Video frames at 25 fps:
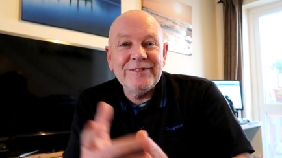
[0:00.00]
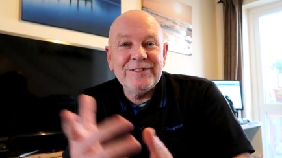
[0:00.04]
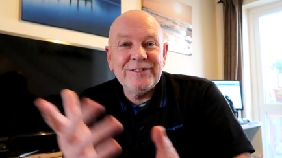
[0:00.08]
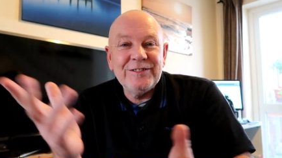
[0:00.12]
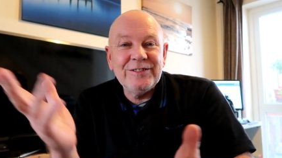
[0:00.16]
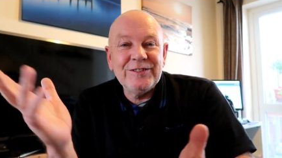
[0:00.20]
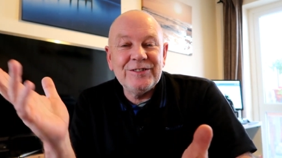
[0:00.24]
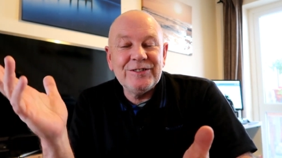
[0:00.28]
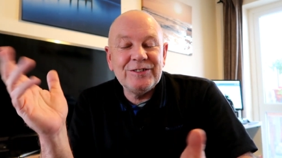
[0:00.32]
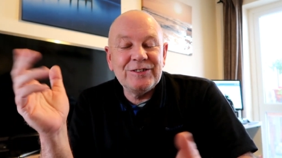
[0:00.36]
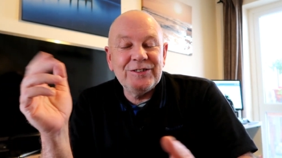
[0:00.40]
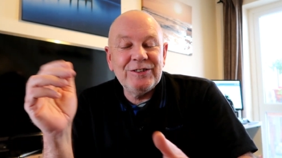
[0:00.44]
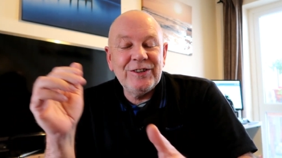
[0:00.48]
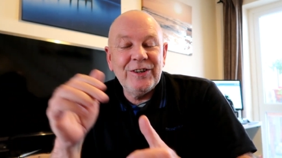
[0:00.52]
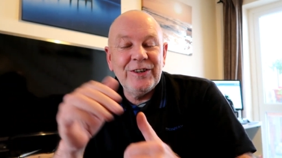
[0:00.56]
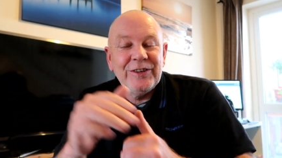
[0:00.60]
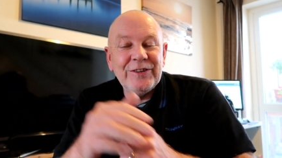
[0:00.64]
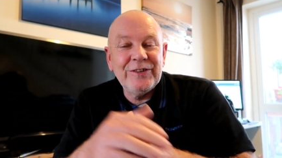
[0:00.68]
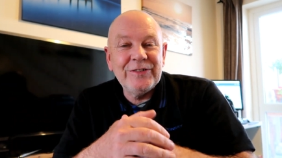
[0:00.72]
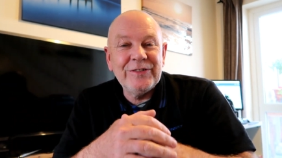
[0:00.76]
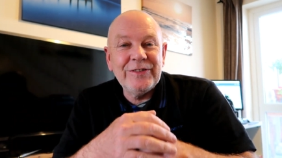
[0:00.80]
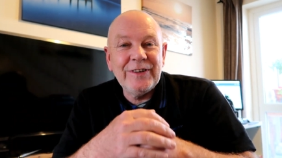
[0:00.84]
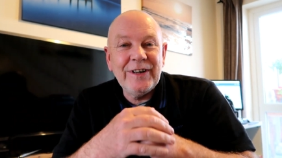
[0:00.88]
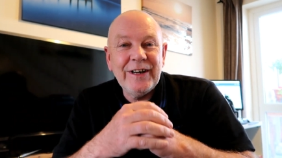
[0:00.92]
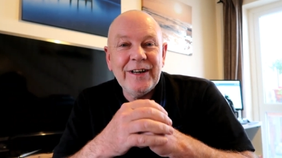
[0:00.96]
Just
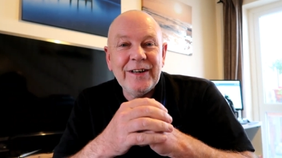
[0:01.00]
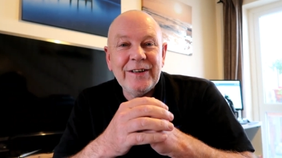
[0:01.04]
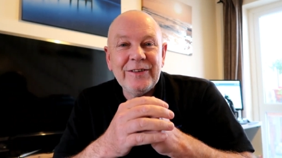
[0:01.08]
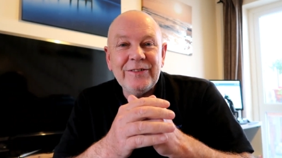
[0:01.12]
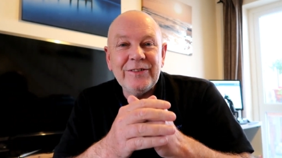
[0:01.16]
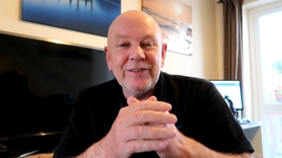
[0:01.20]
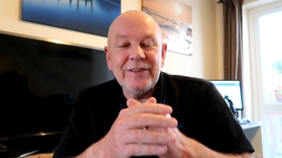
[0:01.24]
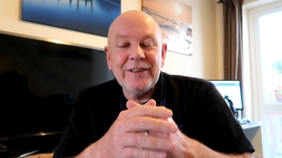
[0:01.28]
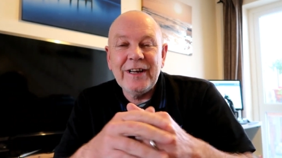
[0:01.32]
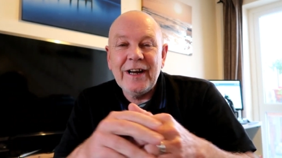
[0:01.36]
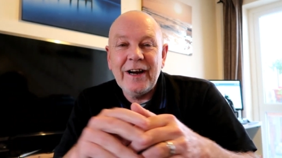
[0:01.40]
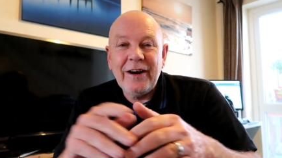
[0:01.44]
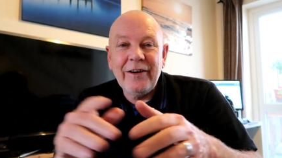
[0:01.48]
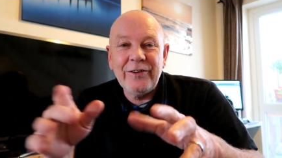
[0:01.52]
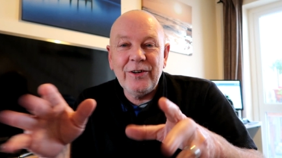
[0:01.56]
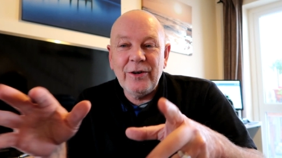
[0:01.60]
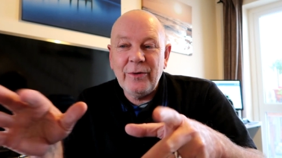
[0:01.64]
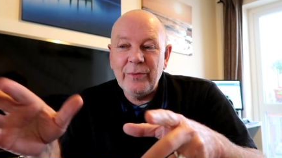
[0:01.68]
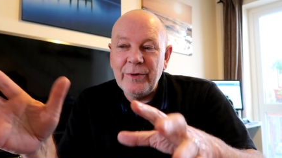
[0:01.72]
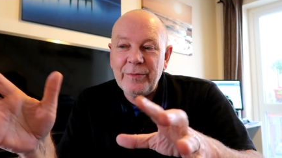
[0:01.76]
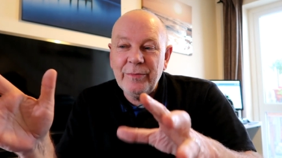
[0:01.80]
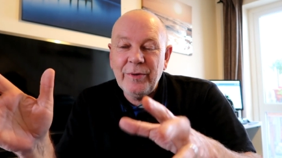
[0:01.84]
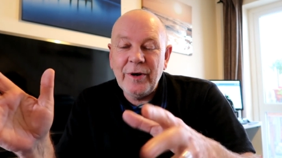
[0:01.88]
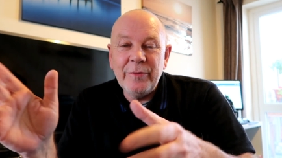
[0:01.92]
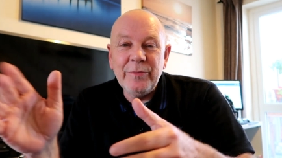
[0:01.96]
turned around and carried
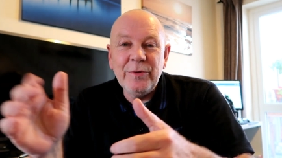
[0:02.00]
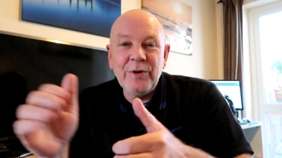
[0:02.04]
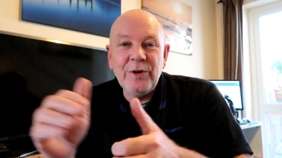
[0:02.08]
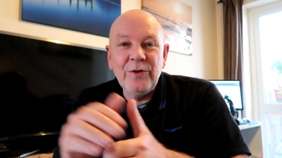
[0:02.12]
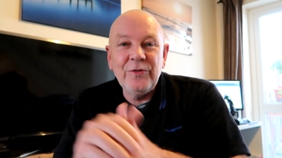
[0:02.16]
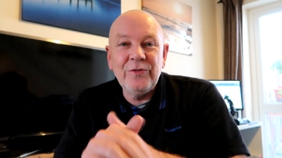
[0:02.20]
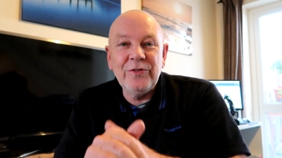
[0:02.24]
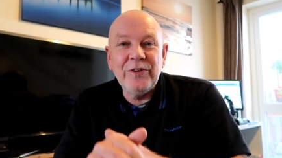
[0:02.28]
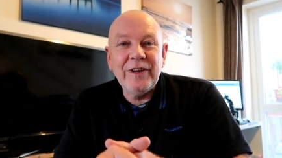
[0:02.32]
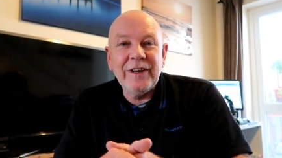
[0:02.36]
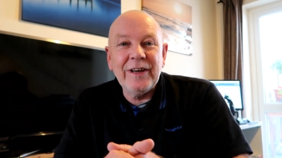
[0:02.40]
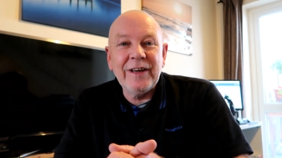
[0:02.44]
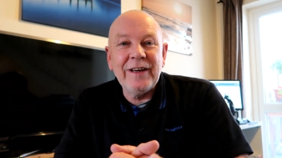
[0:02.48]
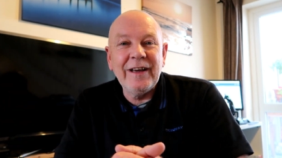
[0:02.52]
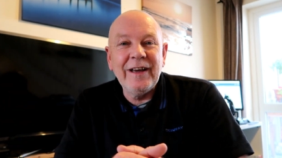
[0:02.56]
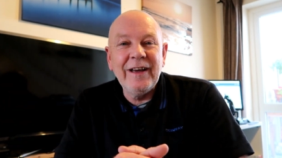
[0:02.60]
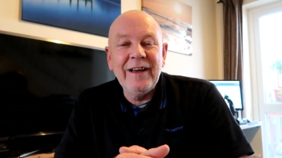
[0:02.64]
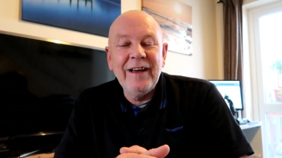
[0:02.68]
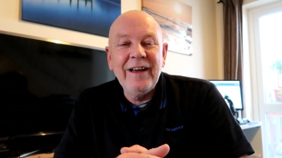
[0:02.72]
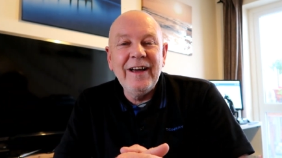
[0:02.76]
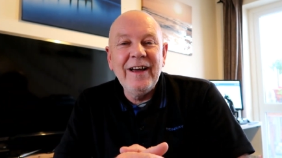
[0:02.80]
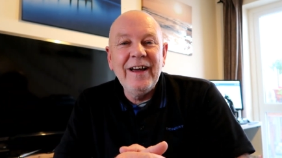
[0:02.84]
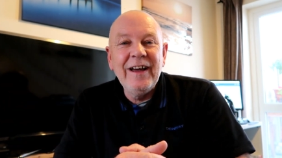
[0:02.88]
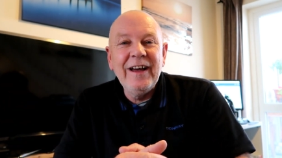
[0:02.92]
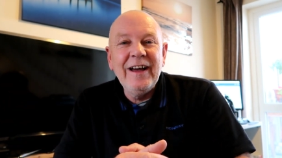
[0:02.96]
on with my music
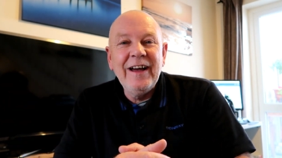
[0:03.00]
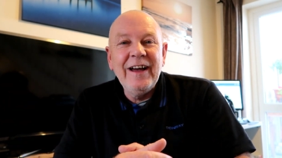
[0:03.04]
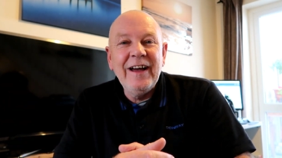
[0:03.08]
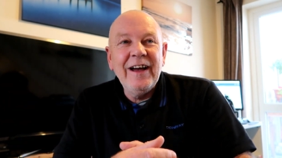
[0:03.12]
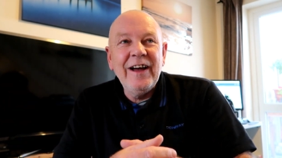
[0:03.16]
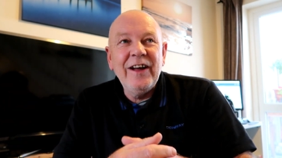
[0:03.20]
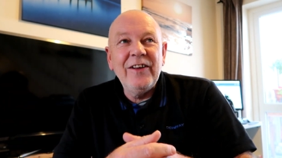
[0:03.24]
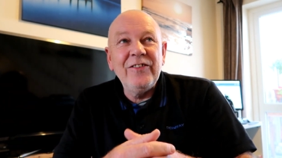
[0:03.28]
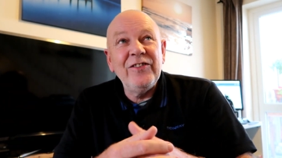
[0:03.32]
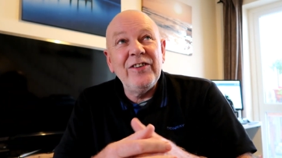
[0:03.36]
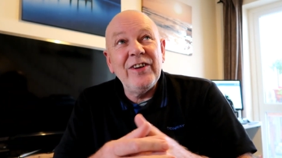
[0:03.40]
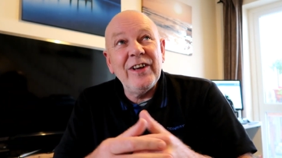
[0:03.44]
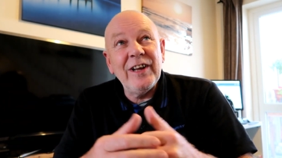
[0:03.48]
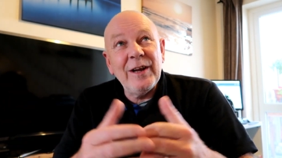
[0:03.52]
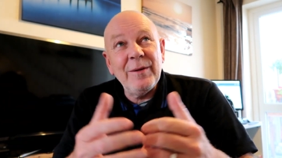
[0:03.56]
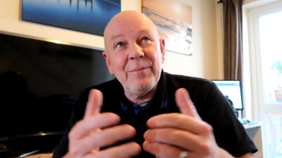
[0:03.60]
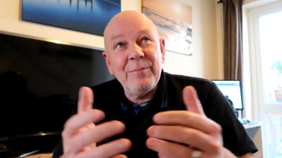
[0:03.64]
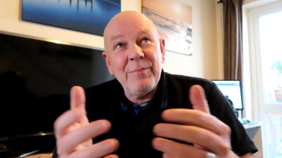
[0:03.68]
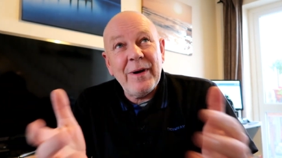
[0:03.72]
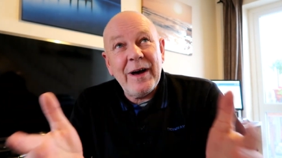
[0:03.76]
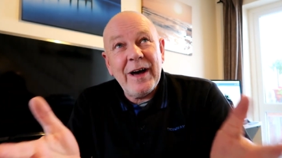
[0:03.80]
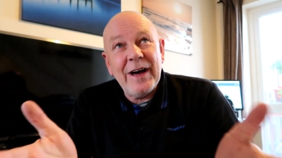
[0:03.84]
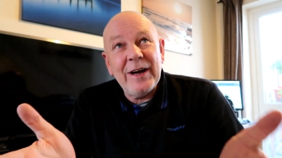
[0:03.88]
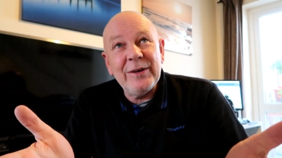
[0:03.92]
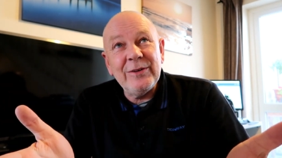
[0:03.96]
until
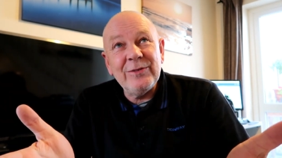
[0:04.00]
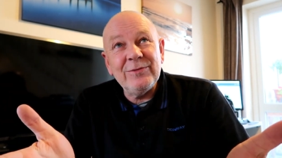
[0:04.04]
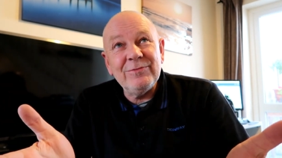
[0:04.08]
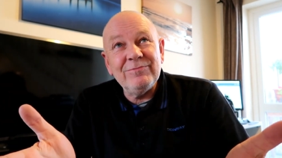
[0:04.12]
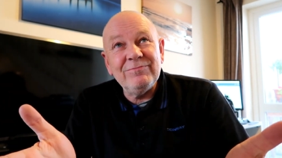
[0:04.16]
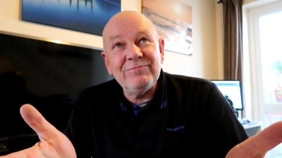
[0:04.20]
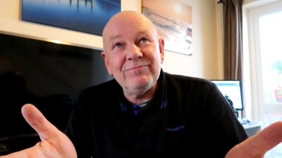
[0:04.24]
about